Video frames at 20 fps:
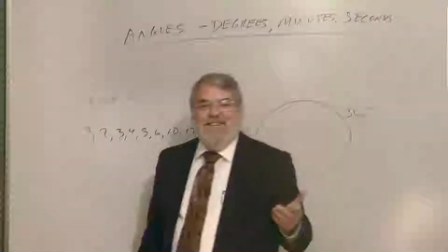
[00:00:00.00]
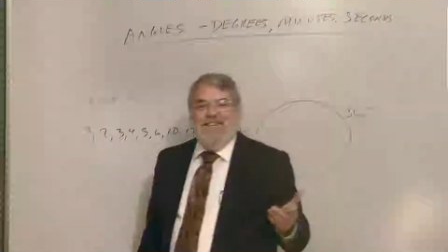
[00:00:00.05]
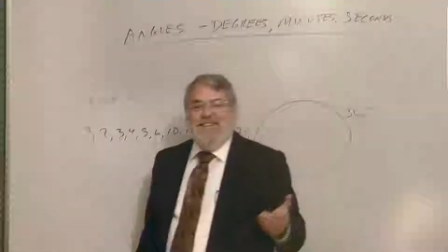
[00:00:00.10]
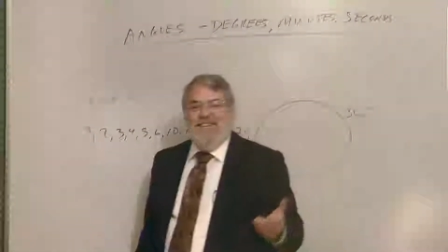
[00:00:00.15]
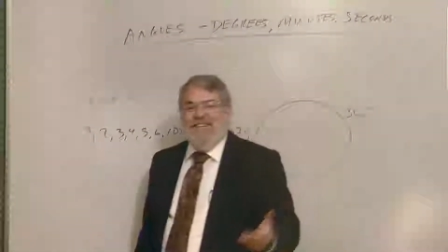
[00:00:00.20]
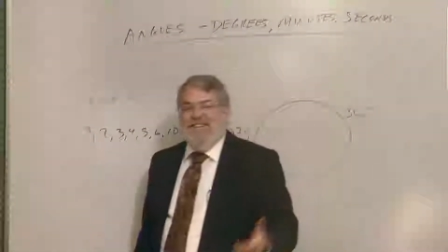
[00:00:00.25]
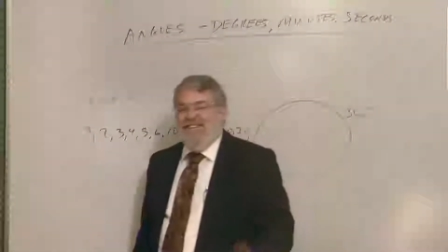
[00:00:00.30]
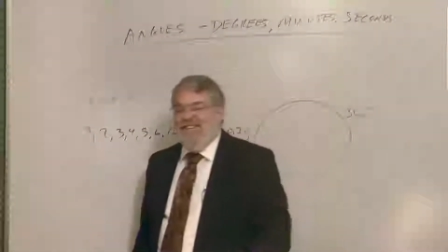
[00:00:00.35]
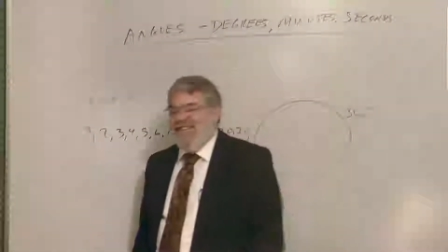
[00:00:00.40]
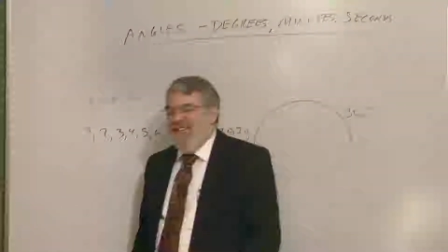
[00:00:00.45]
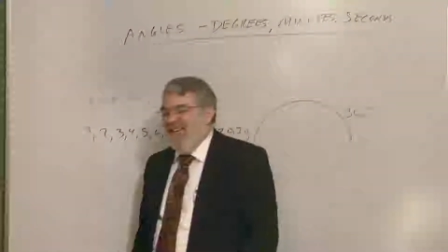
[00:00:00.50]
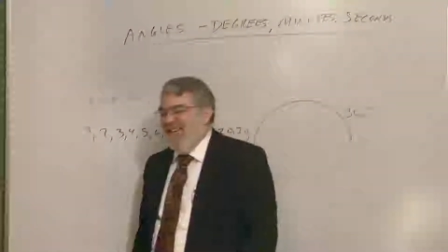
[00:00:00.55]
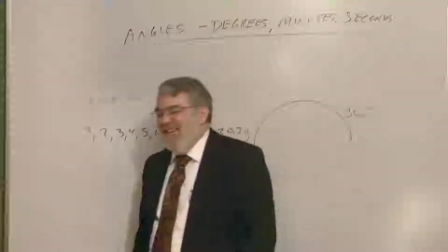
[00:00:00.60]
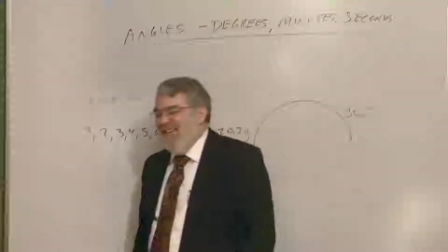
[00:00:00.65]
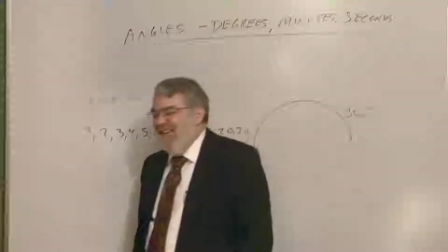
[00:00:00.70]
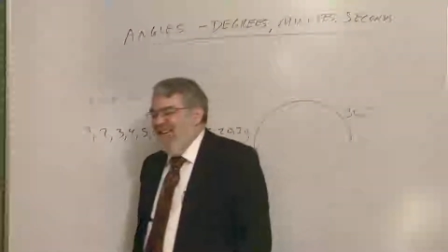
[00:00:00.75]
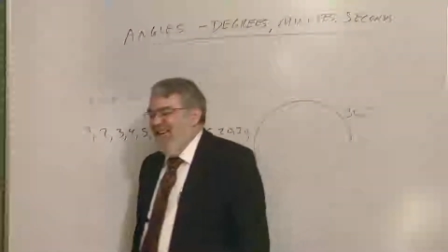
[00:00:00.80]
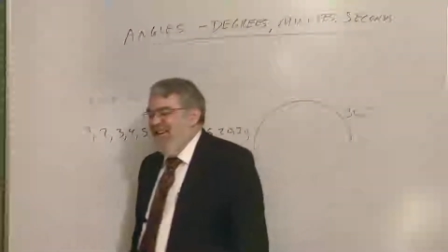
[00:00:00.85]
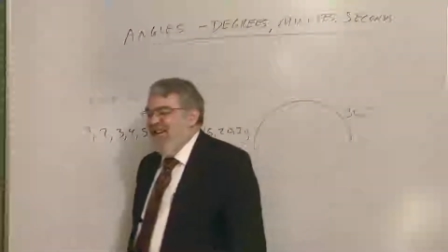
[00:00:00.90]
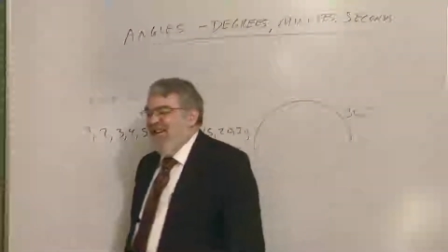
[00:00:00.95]
And
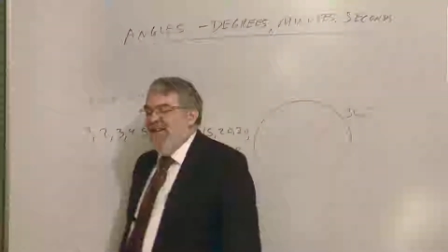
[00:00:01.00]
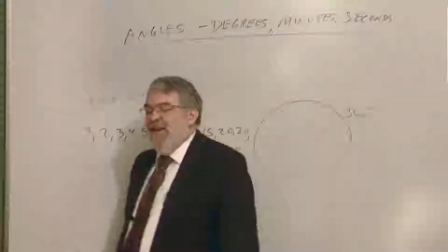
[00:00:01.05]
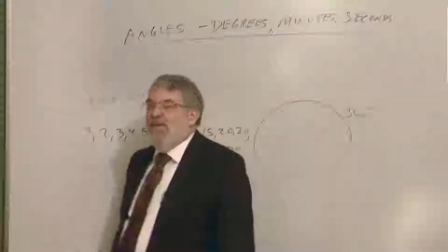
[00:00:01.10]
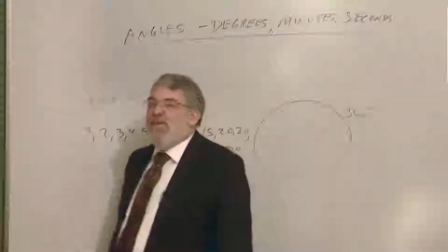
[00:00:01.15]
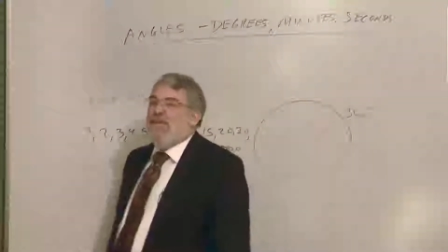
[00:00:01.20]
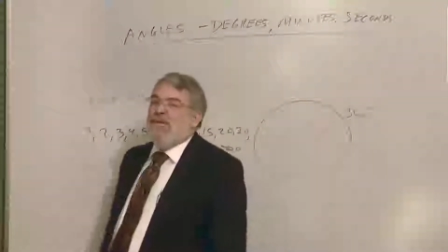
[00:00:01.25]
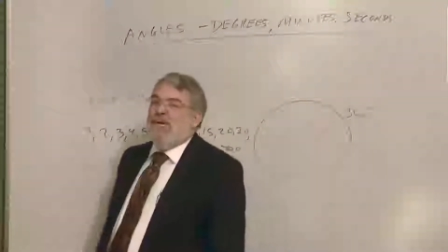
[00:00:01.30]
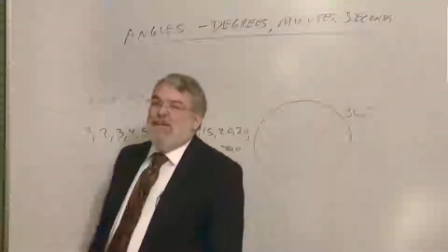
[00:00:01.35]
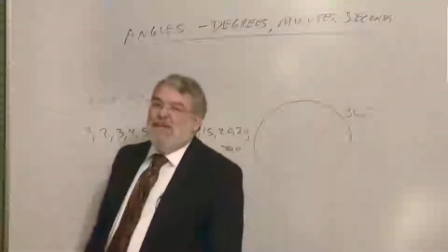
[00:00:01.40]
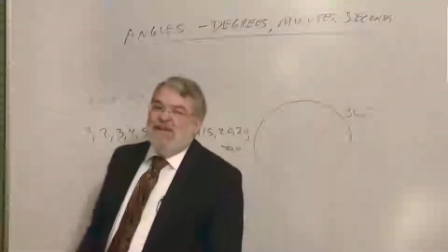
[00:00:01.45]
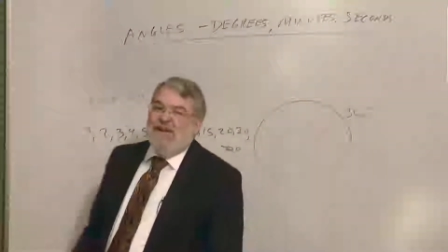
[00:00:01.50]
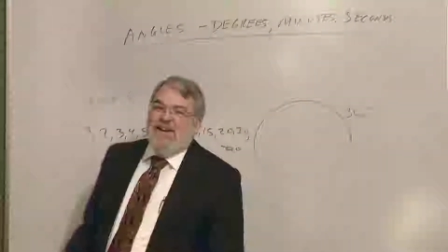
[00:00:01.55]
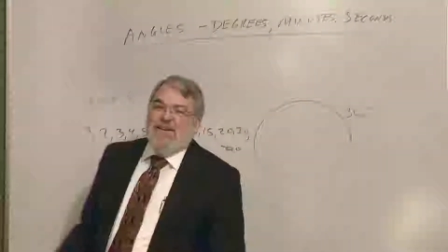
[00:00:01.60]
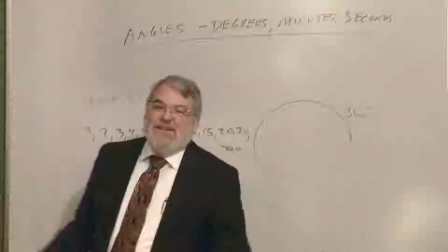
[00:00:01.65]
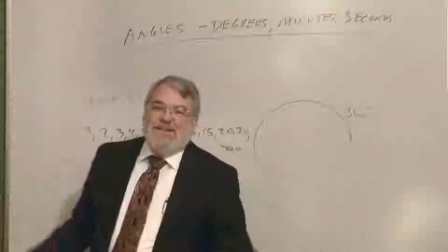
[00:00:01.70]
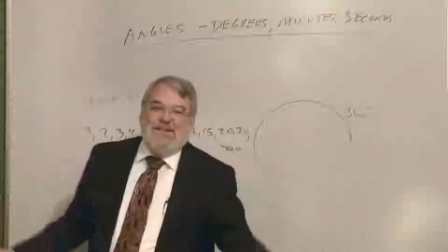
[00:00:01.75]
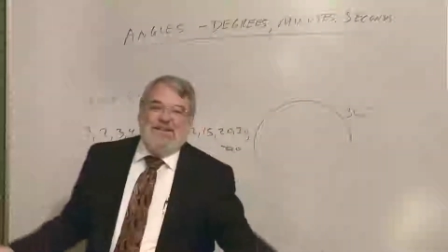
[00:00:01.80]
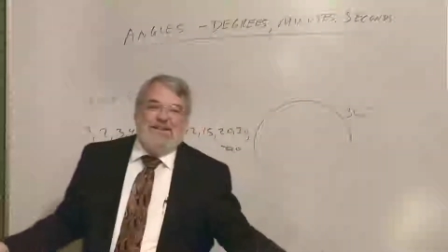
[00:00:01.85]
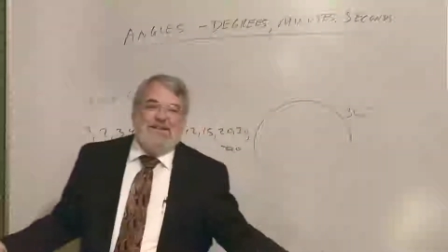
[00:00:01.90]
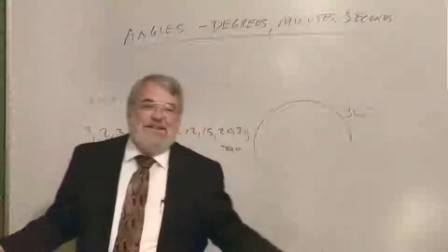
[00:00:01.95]
decimal
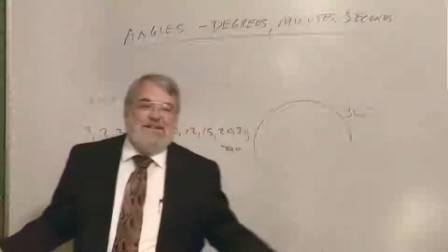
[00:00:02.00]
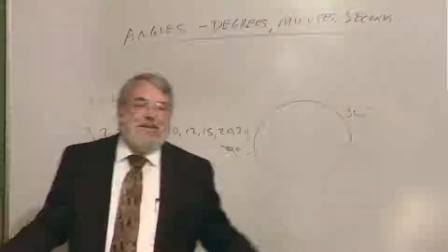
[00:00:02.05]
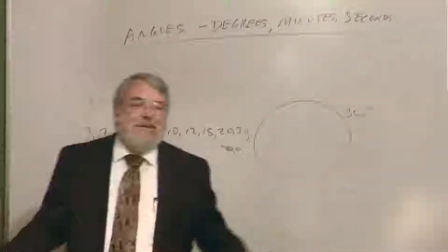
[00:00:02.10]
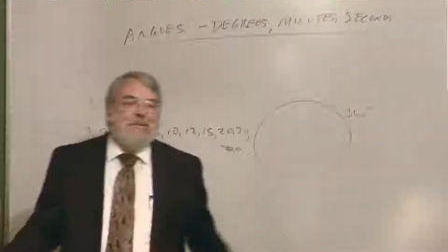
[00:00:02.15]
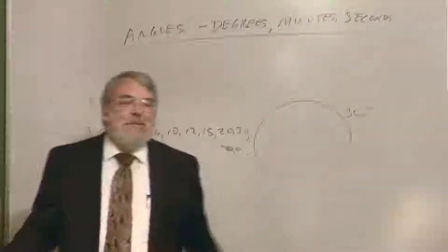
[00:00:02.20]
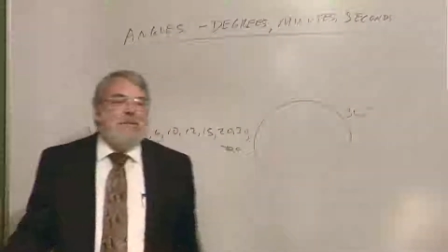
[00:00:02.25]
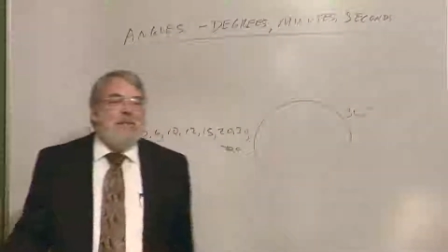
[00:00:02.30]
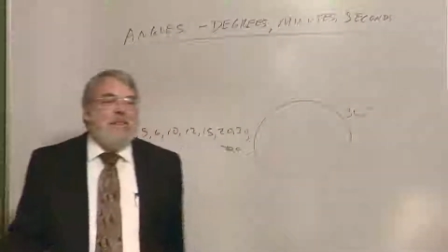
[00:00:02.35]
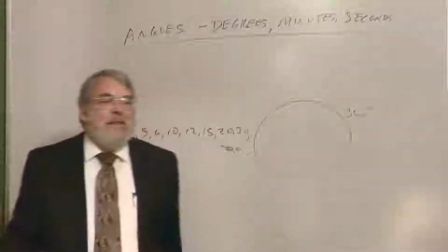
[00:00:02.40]
places,